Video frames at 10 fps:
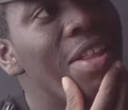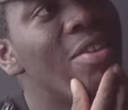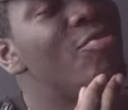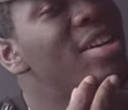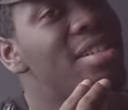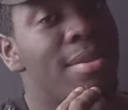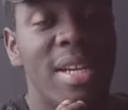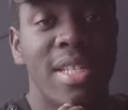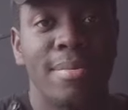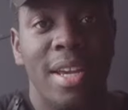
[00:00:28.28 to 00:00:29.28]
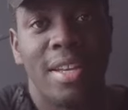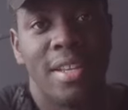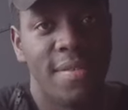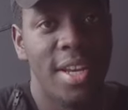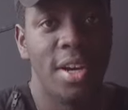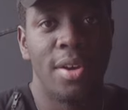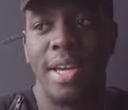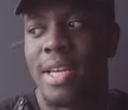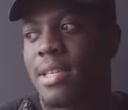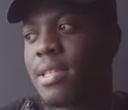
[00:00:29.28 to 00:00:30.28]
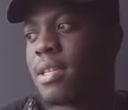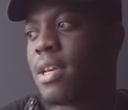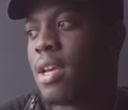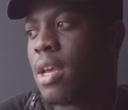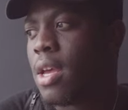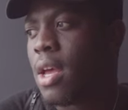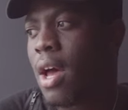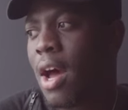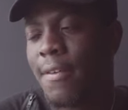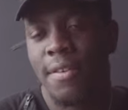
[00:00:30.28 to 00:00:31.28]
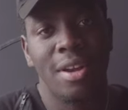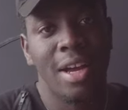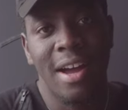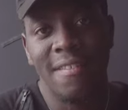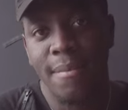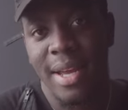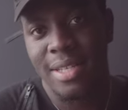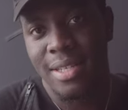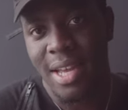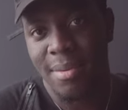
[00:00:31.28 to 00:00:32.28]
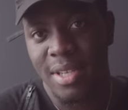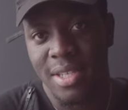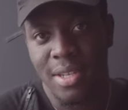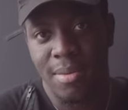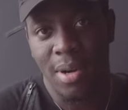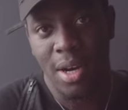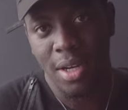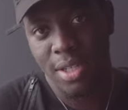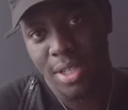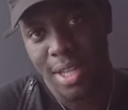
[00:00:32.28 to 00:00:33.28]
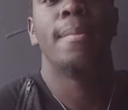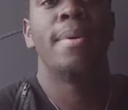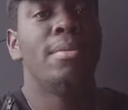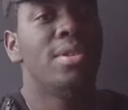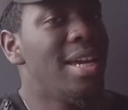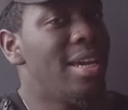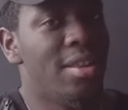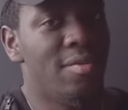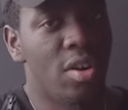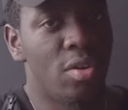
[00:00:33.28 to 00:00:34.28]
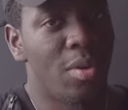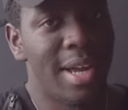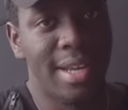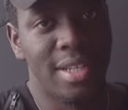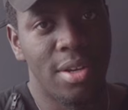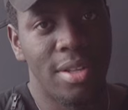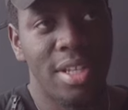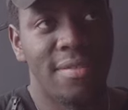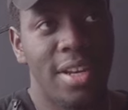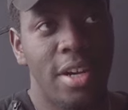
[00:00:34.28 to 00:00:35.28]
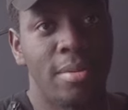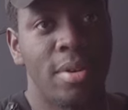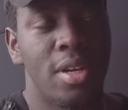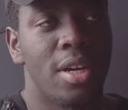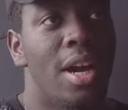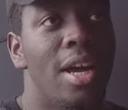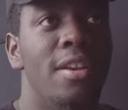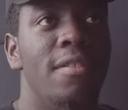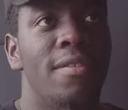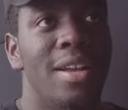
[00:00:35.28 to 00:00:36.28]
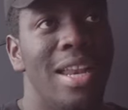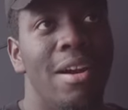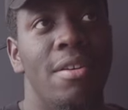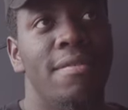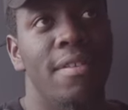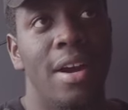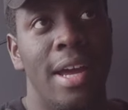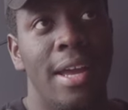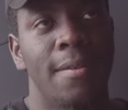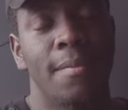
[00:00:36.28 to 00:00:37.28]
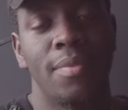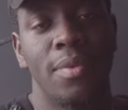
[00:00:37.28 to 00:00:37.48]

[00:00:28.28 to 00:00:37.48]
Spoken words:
the reason I'm actually making this video is I feel like I've made statements in the past and people take it the wrong way. So in this video, I'm going to kind of clarify